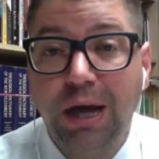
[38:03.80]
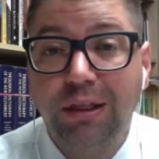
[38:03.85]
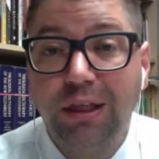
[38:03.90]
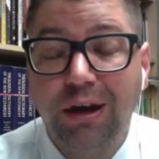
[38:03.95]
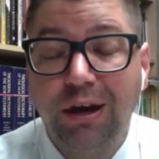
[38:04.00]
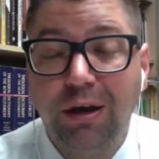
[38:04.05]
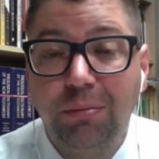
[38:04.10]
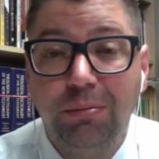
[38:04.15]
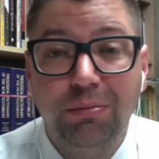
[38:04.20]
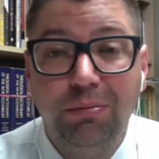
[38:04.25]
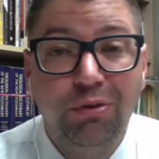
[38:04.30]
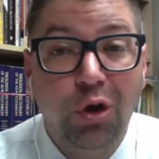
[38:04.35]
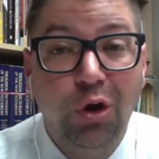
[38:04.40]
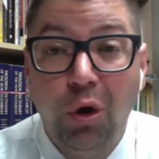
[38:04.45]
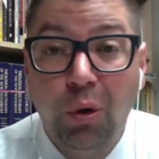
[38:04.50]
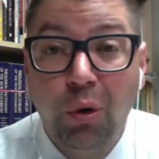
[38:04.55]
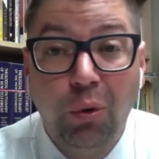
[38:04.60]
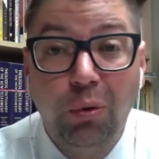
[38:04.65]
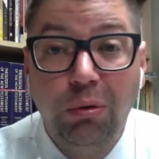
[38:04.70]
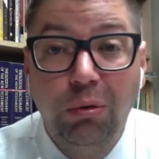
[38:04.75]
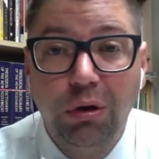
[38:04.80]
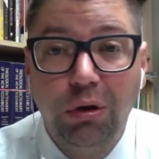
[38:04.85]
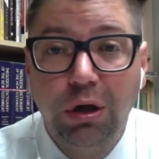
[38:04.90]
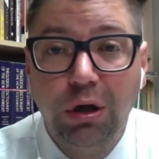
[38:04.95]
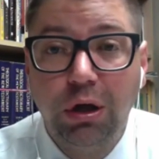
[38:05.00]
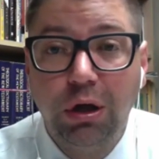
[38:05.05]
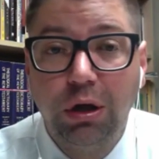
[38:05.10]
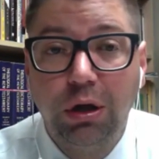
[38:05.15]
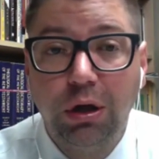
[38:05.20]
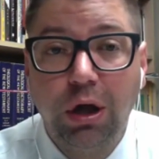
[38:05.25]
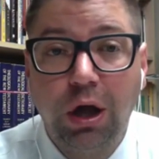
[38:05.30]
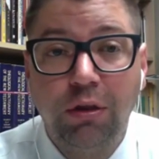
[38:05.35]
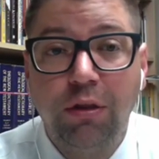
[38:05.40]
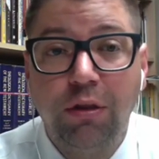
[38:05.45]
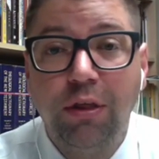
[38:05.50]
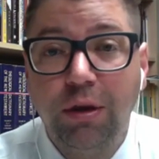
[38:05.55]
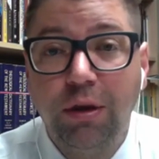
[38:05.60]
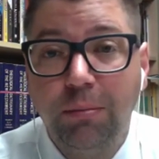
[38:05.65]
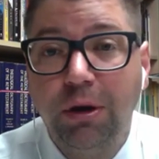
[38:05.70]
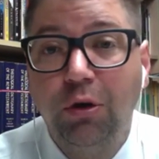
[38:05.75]
that up? No, other
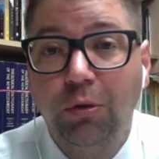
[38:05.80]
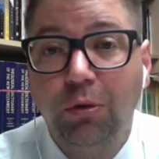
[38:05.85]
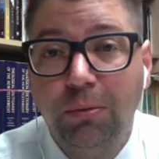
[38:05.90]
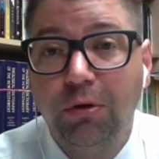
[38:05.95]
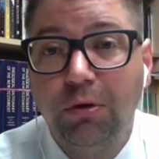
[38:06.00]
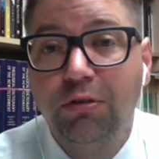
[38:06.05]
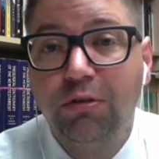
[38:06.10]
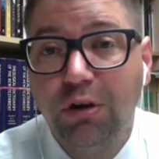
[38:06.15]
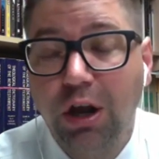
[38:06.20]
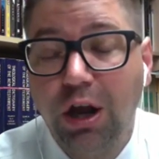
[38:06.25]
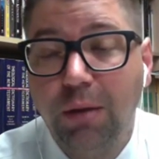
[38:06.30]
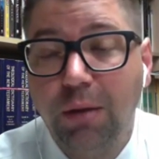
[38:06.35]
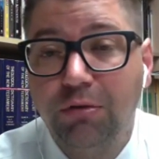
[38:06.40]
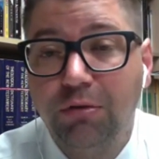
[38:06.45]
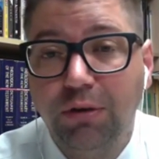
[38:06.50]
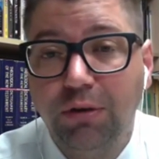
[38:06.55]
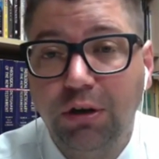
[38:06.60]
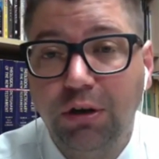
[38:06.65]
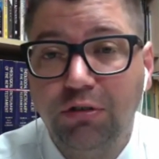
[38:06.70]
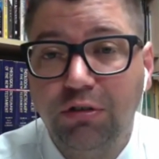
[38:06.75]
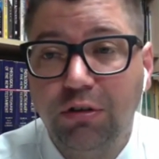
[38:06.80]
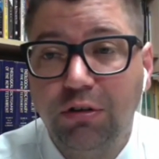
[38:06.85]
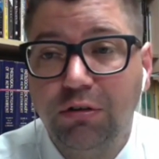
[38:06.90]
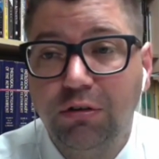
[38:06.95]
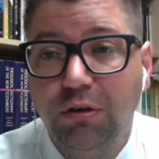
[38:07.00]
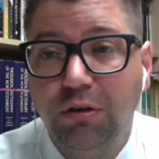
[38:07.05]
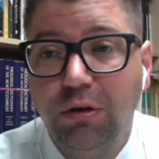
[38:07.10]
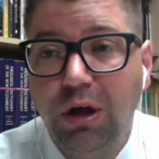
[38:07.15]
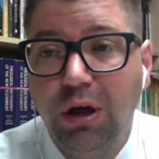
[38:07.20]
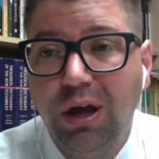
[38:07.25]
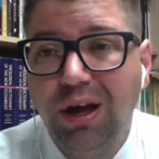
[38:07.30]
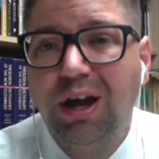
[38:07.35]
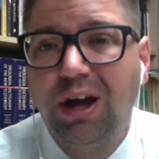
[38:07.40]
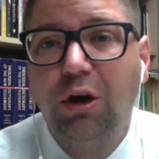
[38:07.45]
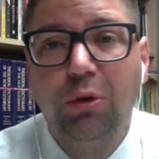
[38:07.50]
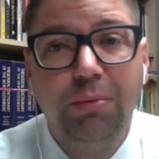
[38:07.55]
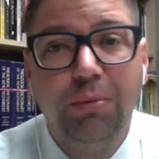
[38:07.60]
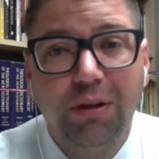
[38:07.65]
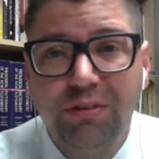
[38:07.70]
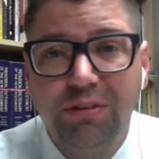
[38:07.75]
than my own personal observation. So I
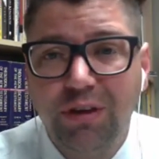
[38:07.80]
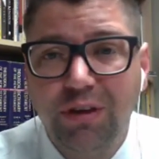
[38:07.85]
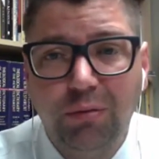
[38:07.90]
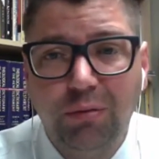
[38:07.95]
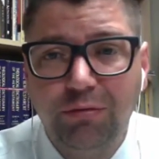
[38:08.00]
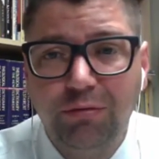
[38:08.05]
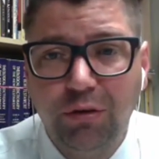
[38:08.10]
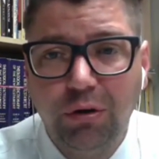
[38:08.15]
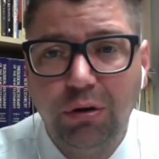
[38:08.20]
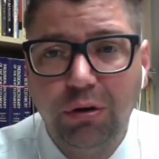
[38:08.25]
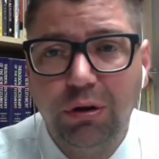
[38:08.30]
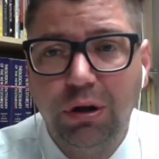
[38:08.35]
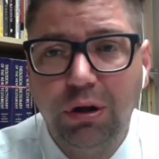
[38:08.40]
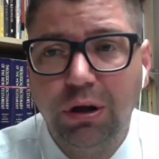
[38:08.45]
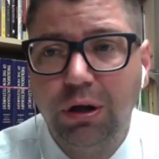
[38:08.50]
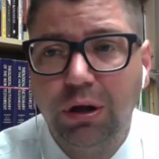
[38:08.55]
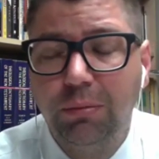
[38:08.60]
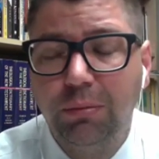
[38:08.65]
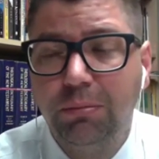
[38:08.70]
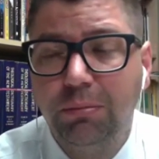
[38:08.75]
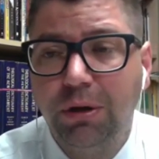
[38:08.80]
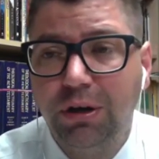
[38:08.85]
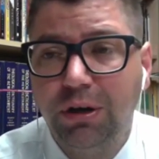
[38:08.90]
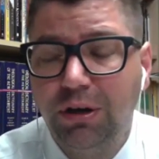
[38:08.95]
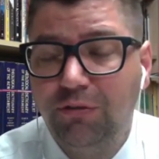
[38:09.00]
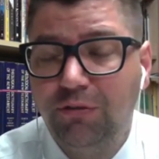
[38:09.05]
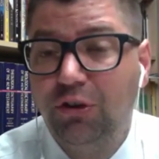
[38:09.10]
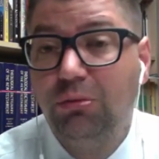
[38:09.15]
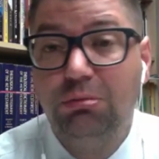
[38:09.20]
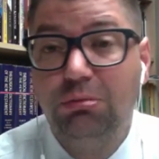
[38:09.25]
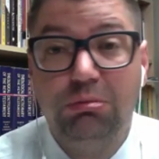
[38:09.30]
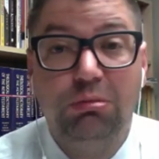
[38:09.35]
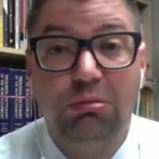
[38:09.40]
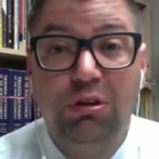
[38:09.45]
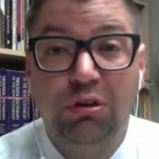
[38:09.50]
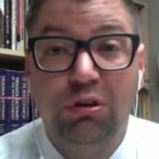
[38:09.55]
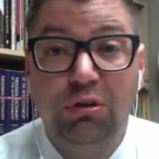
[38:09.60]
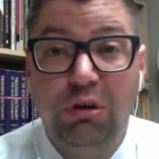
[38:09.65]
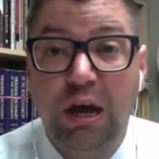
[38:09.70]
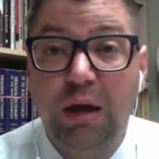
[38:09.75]
hope that's helpful. But if you
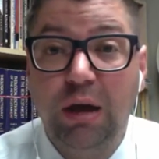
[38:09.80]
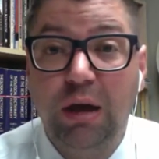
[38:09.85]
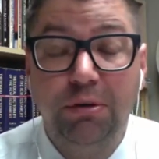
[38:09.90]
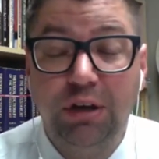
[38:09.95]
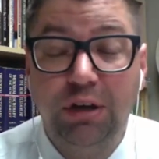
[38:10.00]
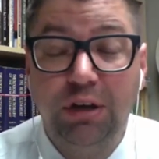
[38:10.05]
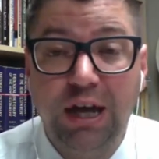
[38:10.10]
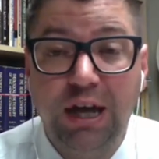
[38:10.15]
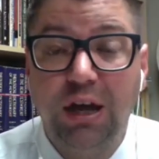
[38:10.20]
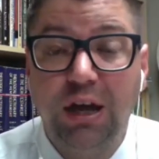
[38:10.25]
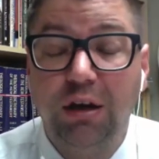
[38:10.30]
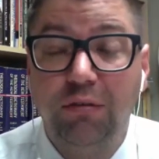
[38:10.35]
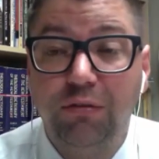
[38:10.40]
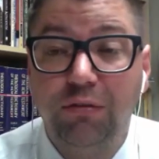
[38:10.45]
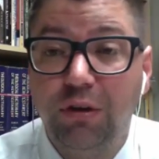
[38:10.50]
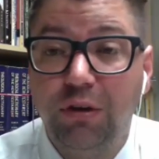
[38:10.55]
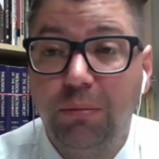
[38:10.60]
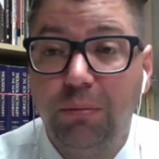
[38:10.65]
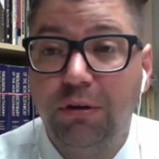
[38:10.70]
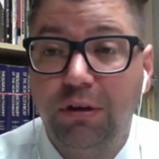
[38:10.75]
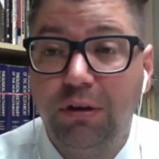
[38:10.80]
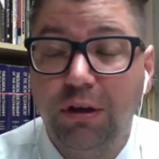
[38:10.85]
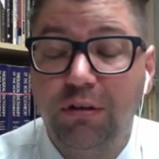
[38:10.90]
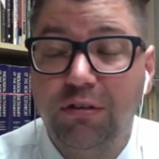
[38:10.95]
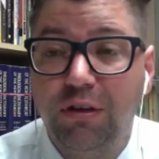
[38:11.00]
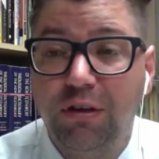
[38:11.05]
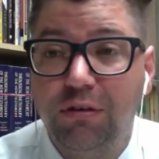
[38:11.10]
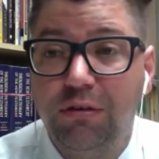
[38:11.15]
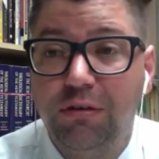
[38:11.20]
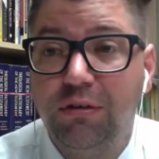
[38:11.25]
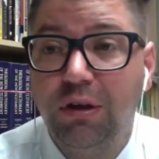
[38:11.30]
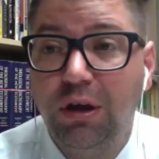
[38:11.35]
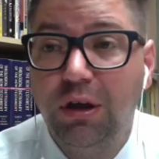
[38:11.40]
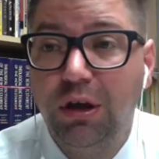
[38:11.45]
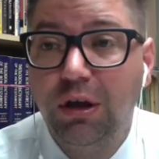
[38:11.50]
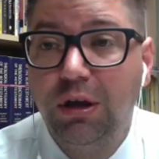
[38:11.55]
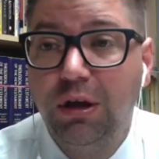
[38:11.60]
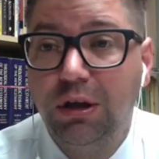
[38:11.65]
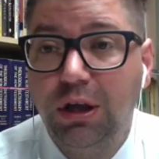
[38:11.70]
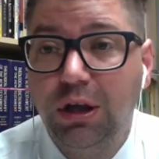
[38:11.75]
do happen to have something that says,
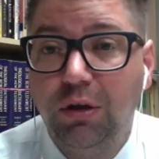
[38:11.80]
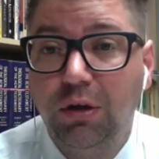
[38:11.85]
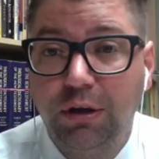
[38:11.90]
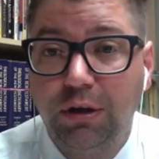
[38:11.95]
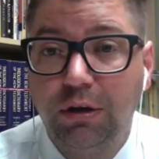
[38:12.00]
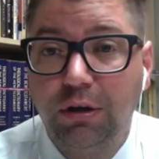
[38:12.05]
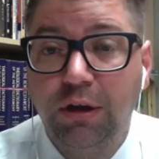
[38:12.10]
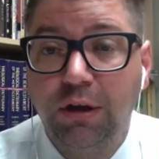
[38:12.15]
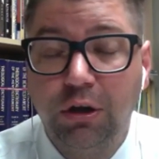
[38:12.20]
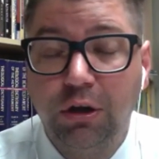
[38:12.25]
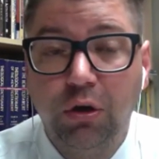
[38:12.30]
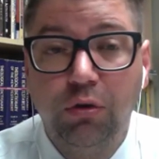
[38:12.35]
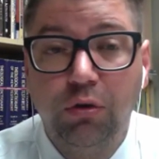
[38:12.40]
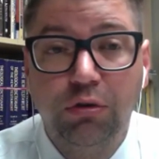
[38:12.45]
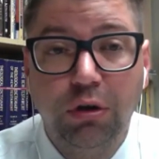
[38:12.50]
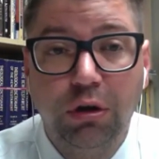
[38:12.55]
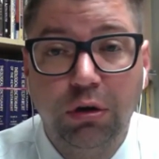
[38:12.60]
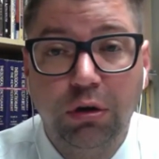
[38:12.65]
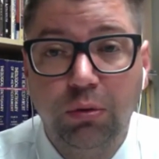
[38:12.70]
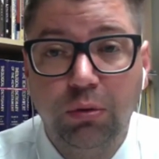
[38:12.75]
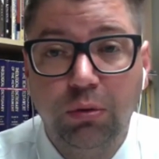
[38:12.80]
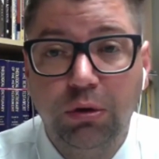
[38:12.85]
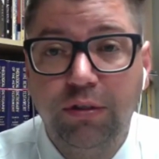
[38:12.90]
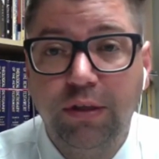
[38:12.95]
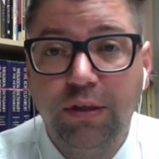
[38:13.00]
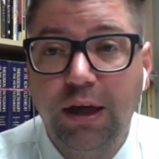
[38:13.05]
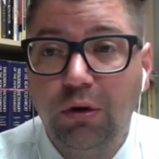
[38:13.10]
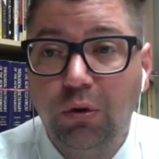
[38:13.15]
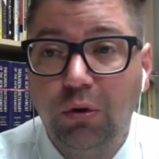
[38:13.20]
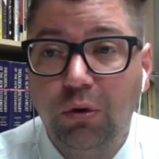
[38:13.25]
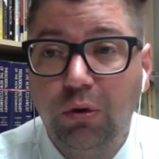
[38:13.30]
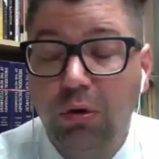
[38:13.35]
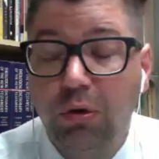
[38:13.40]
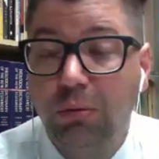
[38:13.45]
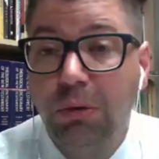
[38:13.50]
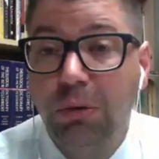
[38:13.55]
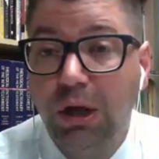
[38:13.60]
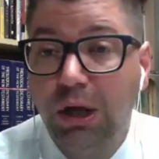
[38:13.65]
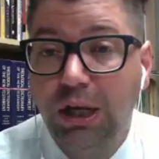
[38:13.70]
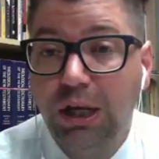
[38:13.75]
that goes along with that, or
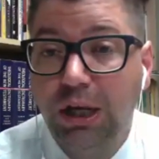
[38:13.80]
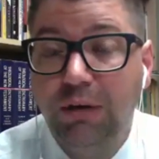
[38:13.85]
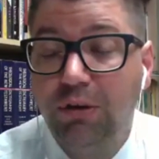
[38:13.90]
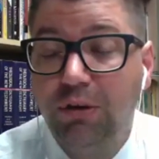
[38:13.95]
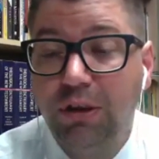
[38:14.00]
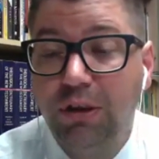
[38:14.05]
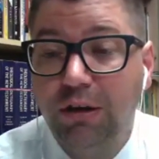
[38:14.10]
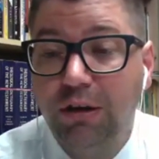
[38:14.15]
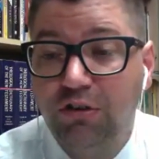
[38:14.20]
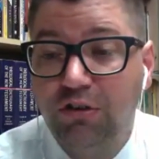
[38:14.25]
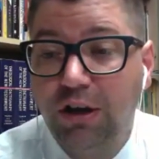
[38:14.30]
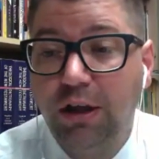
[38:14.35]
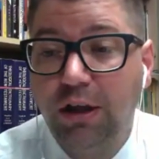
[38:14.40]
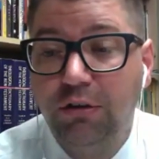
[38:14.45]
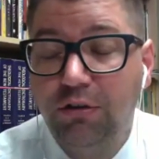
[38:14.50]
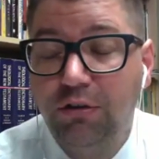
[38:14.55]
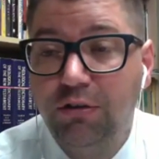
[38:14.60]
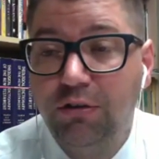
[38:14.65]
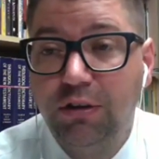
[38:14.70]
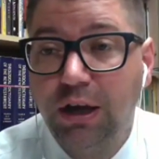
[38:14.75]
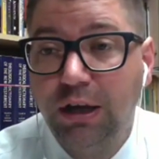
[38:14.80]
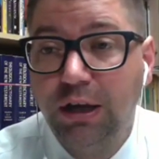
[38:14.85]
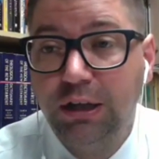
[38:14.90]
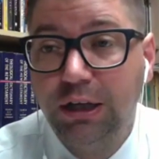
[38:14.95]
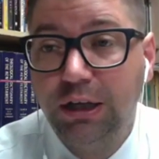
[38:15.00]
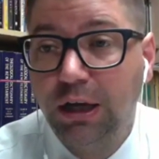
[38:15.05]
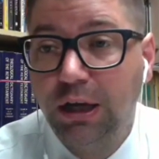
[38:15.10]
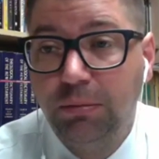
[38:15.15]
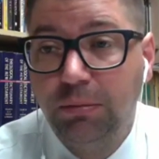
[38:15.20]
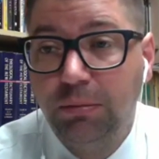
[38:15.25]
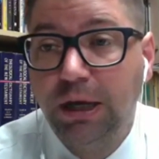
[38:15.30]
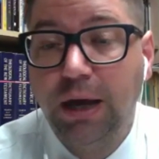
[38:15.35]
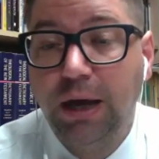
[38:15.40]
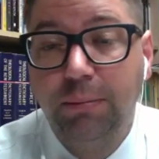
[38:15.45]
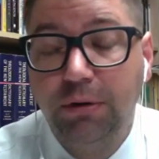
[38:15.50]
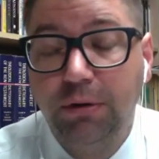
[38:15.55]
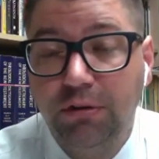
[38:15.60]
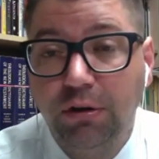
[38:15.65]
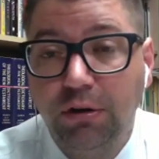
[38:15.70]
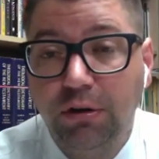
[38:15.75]
even that challenges the idea, I'd be
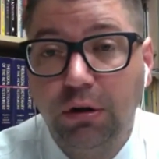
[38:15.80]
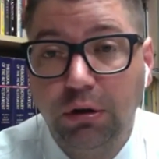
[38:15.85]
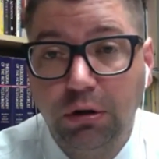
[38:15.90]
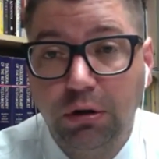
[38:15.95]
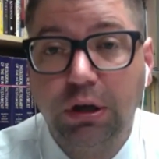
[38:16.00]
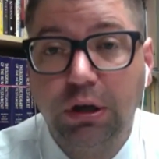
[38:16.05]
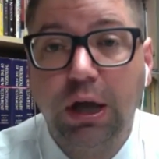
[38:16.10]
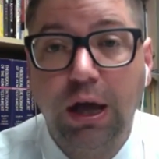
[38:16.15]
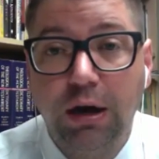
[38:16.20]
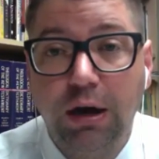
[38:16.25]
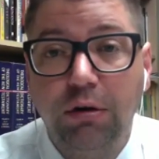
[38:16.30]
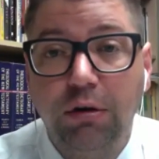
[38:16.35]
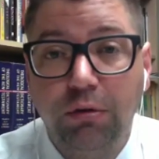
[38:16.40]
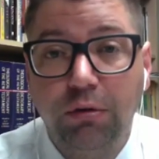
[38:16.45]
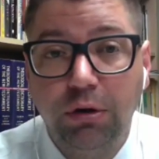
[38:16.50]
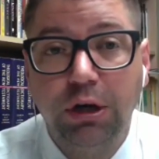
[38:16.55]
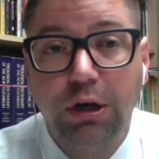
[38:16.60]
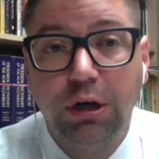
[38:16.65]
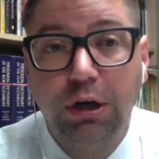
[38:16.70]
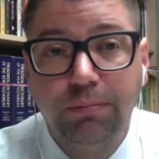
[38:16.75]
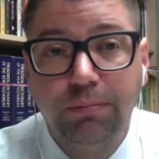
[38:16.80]
happy to look at it and read it.